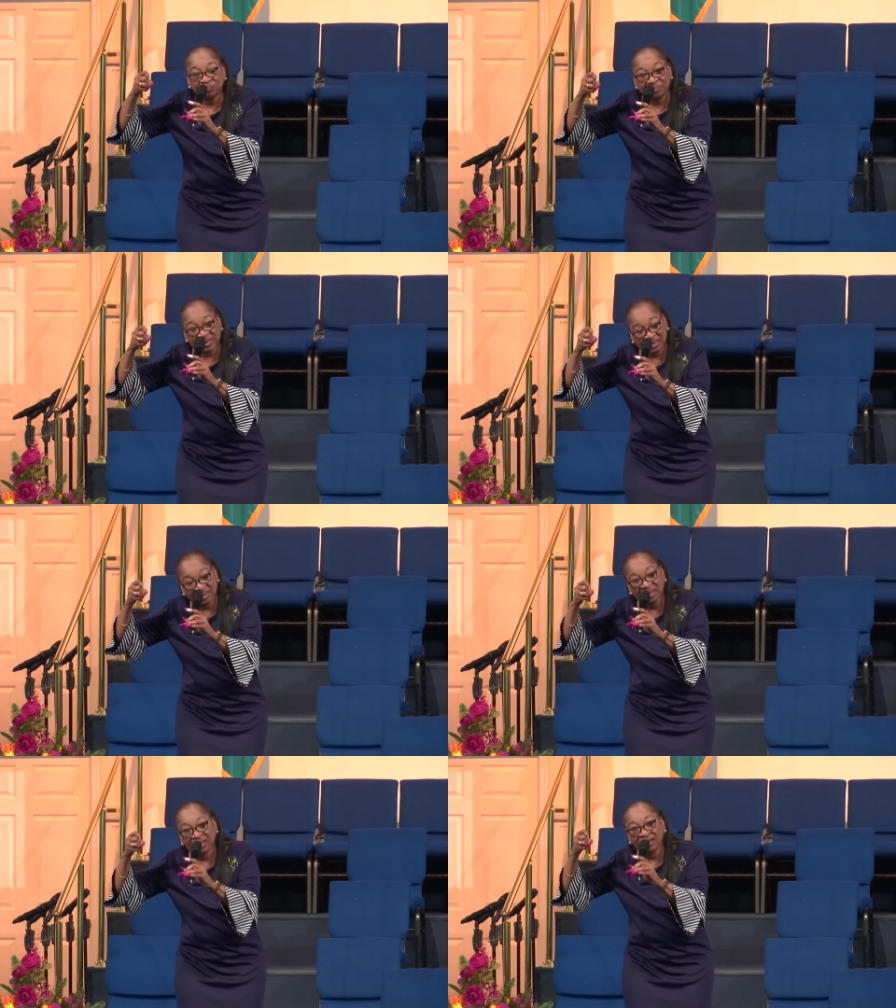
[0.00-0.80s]

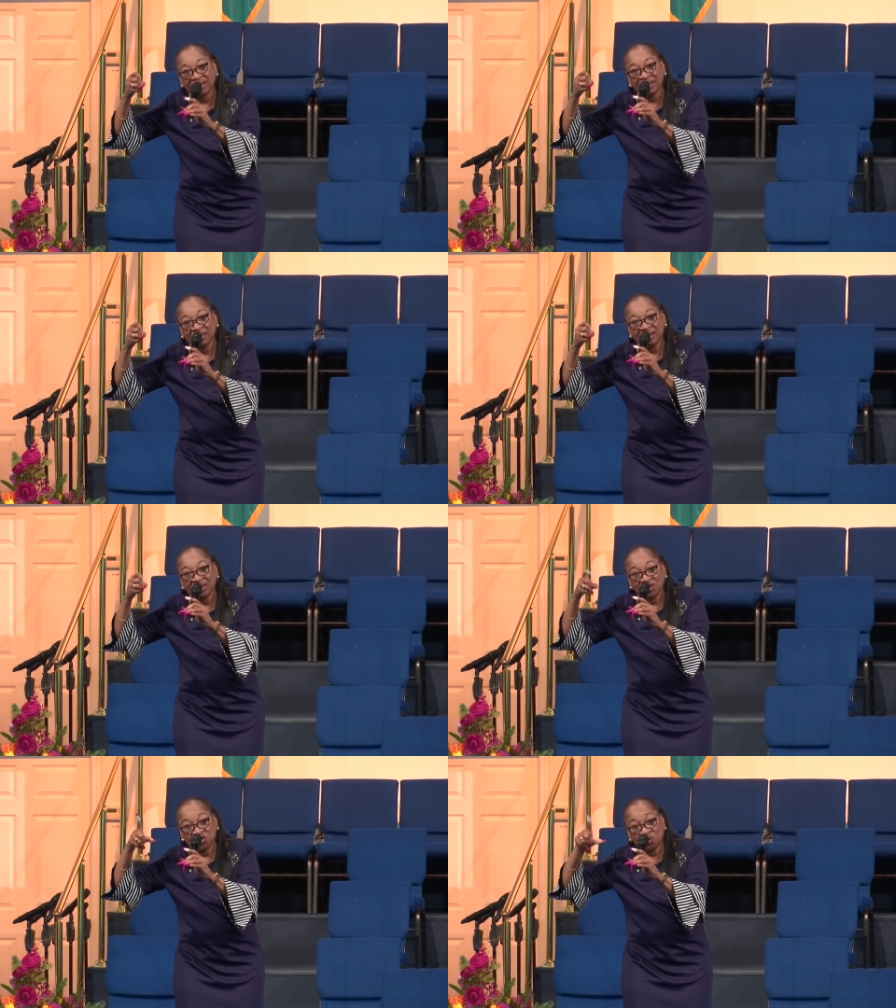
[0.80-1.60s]
be?
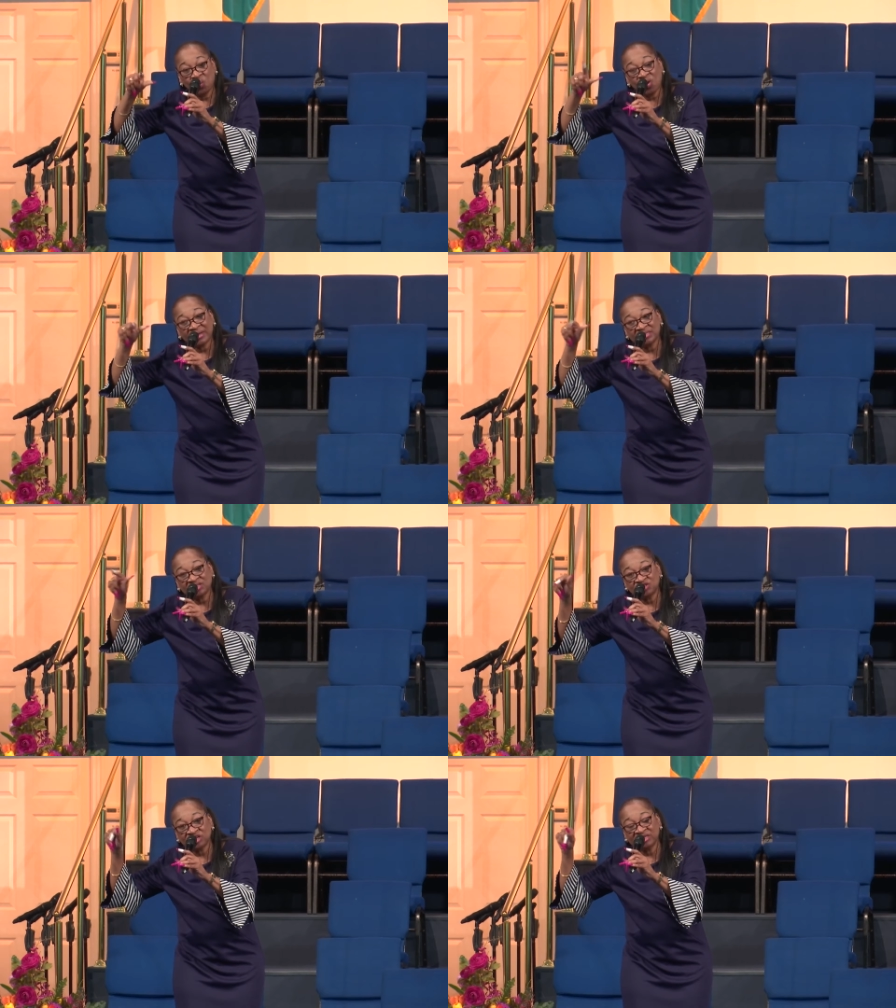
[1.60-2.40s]
You wanted to
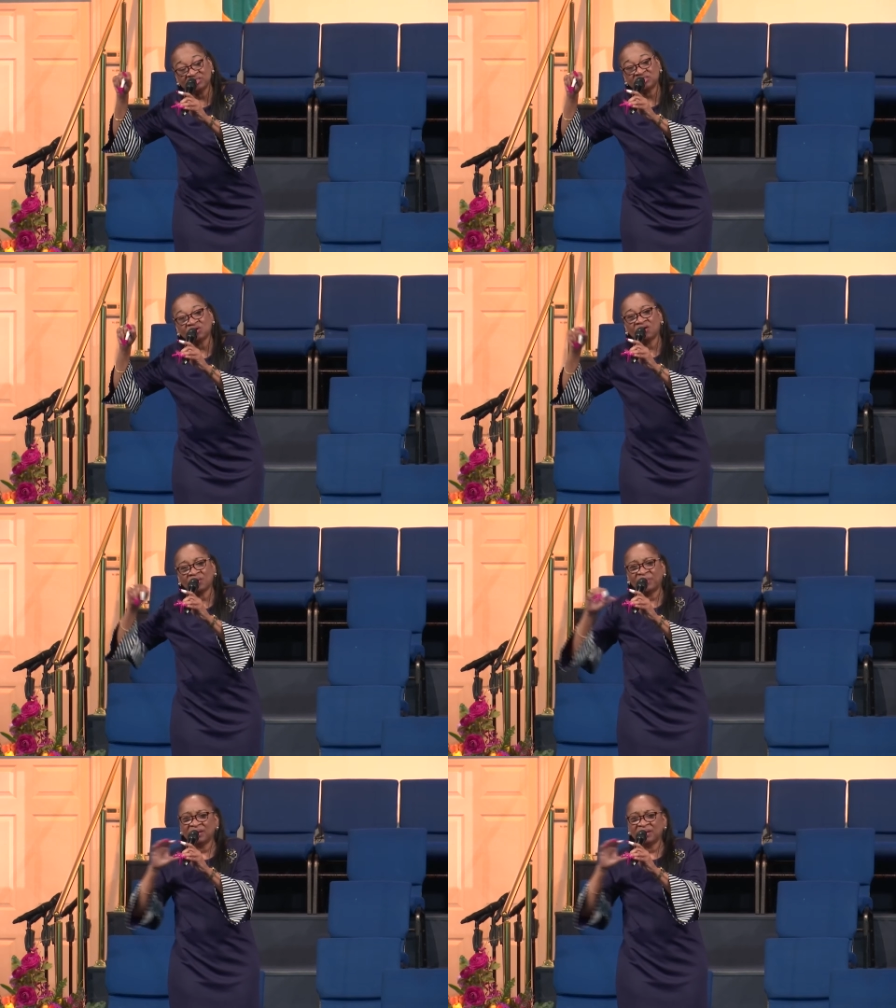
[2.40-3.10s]
change job,